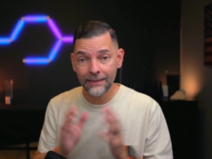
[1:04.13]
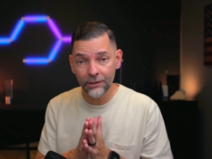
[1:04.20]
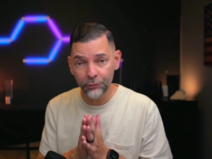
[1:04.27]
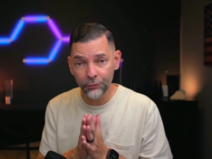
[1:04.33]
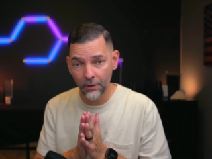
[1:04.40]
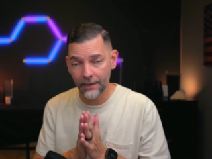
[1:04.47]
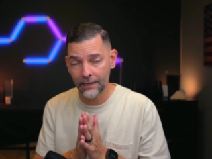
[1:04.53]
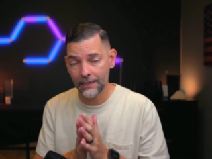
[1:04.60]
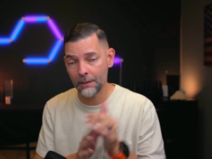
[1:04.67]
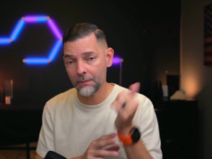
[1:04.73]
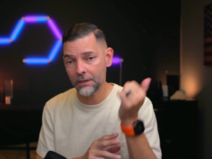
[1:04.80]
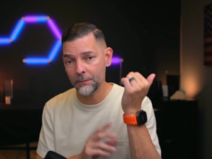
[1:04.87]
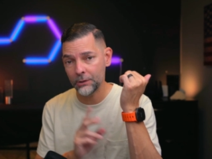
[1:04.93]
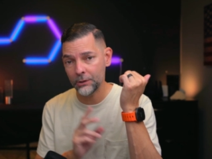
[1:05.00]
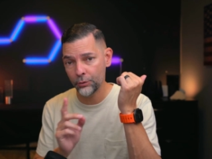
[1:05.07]
in this workout, I'm
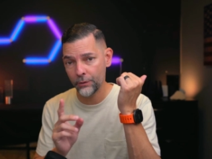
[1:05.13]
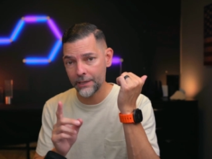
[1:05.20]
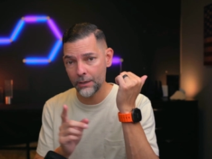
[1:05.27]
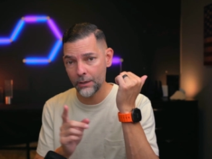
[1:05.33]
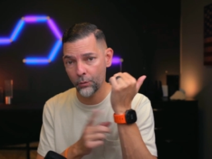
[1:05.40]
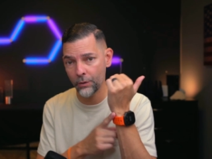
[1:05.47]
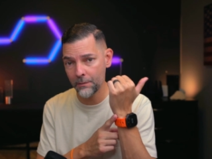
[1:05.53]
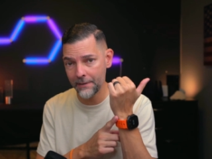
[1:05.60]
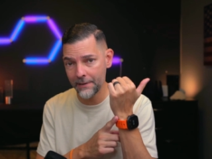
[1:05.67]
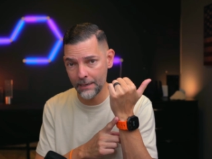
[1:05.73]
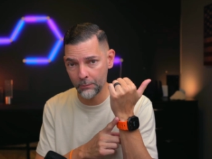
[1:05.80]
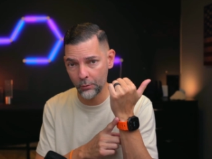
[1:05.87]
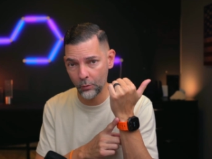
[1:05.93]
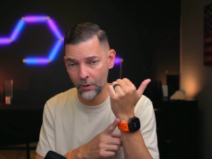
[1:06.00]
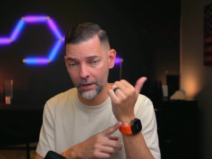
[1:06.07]
gonna be doing it with my
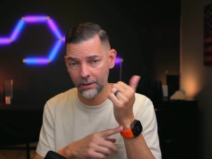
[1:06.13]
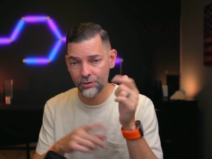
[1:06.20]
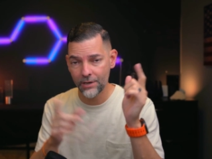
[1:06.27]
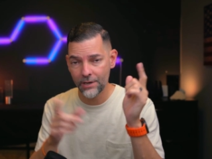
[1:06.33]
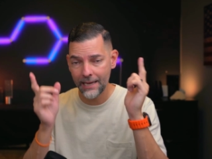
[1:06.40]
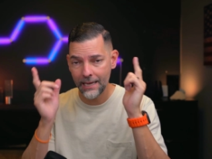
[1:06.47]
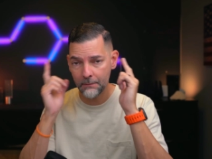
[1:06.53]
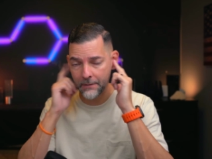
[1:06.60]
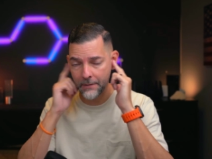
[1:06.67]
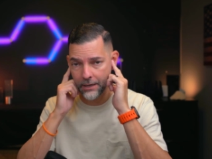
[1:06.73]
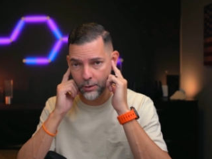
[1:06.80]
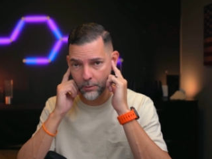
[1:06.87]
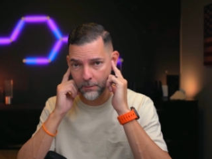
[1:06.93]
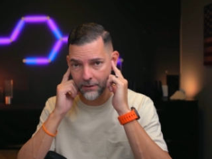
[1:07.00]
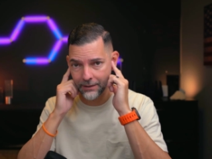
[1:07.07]
Apple Watch and my
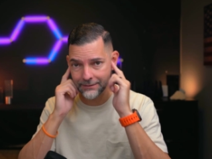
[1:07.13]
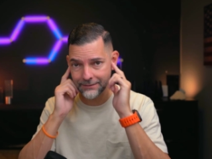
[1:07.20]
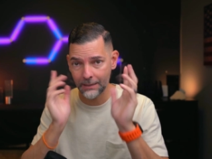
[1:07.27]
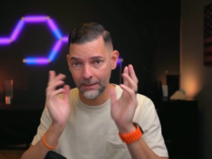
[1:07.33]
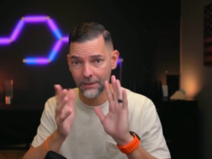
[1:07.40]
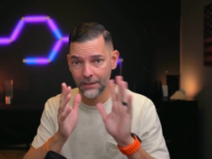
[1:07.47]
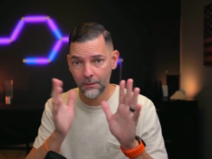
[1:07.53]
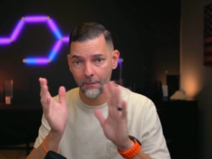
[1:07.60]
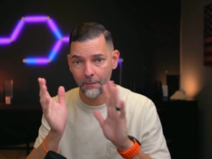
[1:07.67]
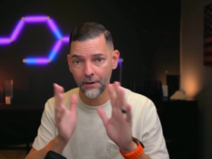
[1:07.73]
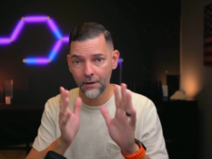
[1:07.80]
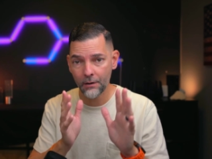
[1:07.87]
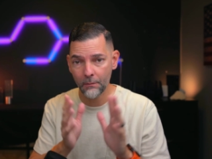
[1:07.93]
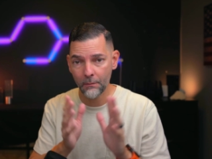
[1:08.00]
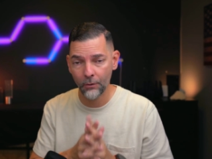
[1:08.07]
AirPods and I'm gonna
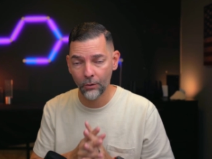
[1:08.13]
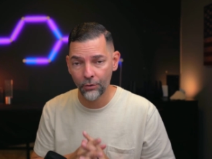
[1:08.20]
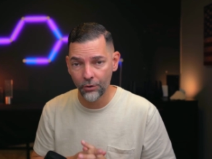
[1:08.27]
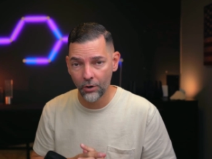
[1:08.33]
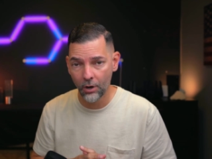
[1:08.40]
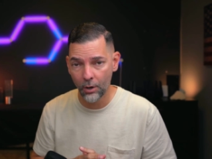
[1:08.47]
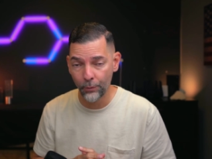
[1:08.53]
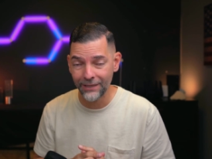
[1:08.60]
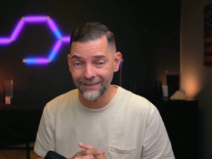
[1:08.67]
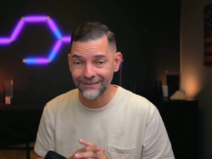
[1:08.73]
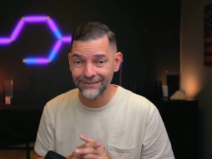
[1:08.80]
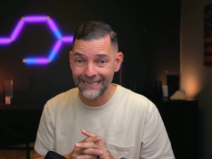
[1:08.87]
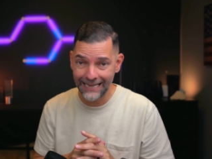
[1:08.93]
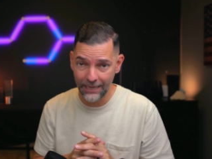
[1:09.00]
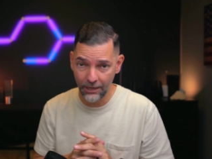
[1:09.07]
compare both heart
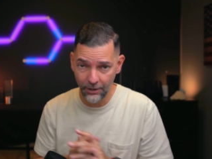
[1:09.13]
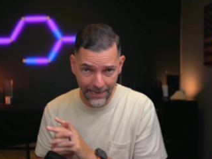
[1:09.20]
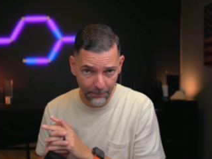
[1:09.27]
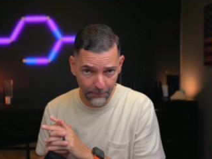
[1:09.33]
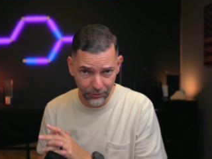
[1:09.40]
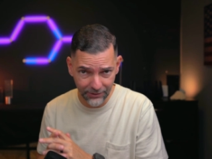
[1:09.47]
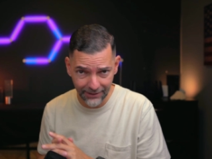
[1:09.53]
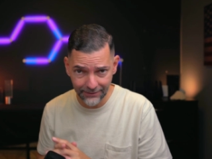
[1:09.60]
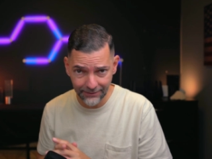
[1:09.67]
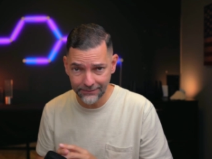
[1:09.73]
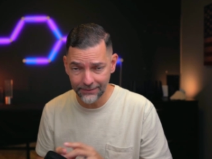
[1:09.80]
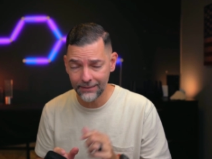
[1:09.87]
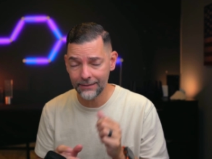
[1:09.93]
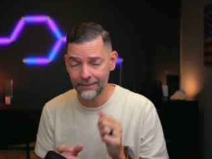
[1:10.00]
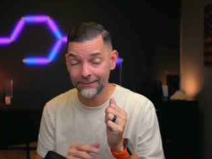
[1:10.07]
rates. Now Apple
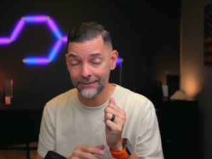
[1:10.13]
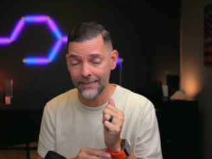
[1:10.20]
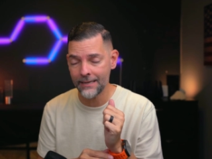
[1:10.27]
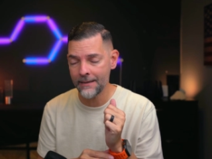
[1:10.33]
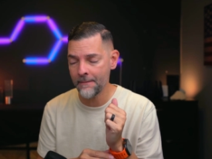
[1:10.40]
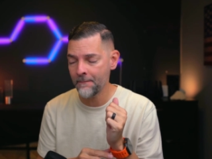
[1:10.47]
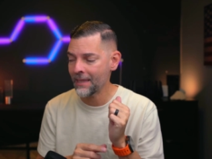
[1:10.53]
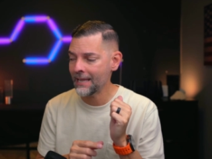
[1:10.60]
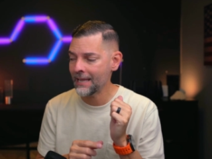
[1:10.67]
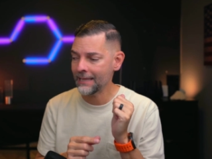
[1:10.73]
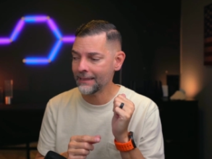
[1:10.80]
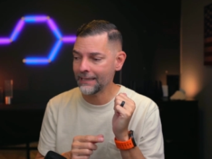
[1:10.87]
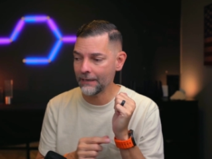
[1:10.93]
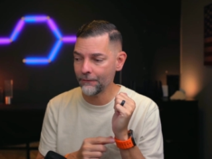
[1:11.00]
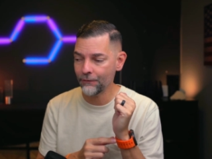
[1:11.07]
does that, say
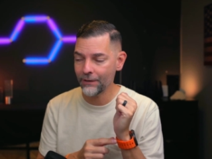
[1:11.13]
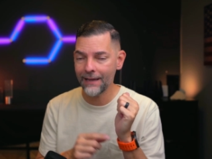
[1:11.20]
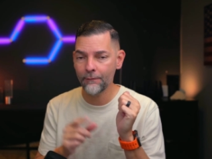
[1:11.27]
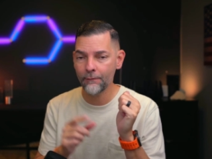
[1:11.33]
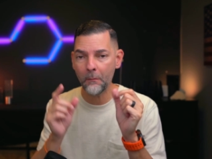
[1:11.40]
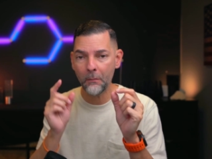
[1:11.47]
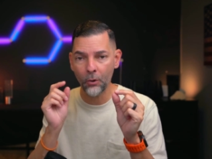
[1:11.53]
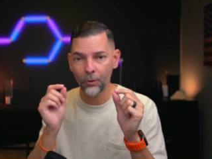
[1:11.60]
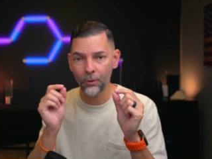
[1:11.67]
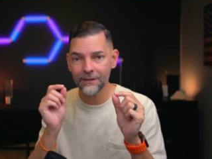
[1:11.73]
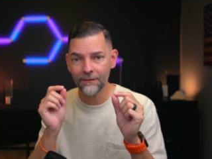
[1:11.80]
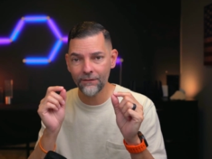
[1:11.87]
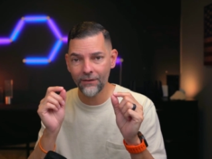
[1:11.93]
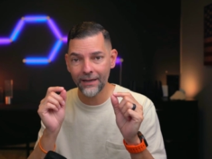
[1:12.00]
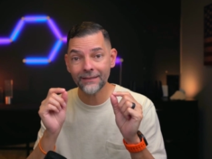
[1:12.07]
that if you have both
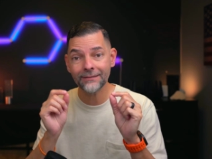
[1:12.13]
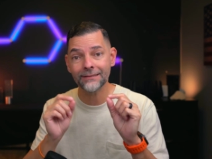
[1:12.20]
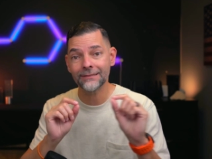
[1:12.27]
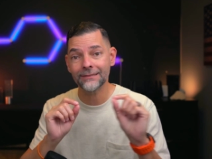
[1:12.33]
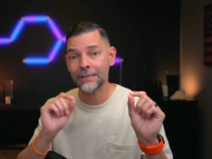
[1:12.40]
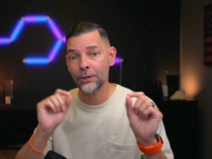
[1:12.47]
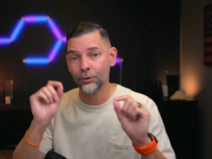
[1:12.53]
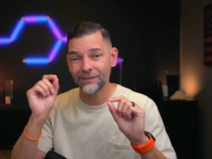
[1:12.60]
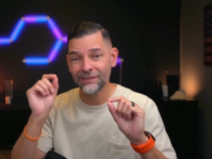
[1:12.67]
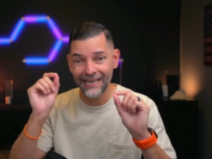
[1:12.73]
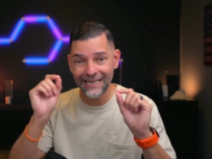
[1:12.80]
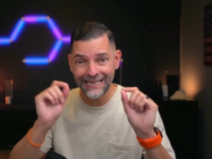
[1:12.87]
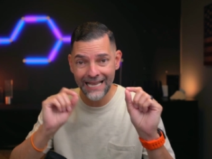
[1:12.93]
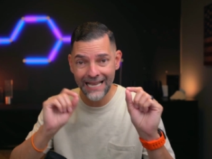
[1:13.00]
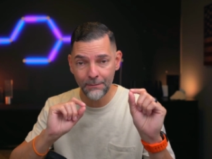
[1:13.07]
devices, it'll
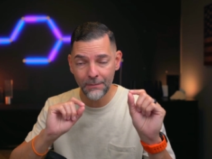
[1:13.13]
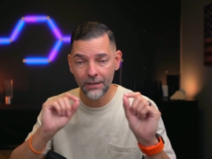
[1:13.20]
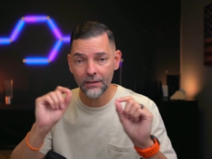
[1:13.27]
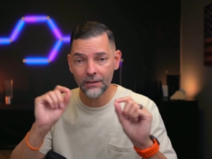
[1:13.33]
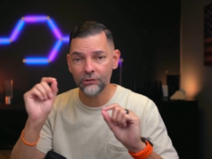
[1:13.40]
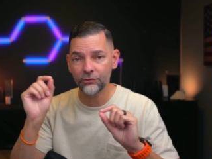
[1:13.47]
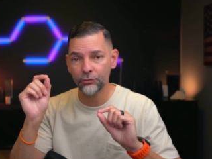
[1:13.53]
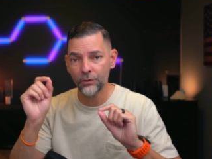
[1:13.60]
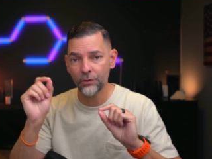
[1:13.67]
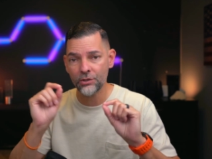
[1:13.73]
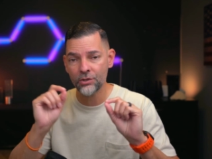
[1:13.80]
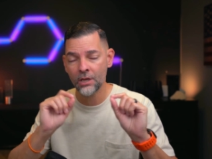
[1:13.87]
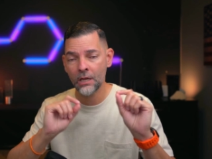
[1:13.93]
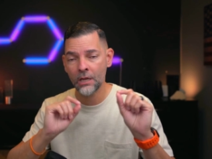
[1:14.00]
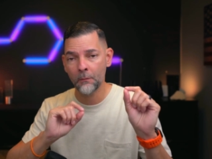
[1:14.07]
dynamically
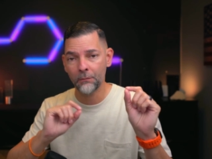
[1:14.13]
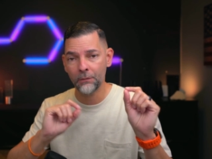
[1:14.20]
switch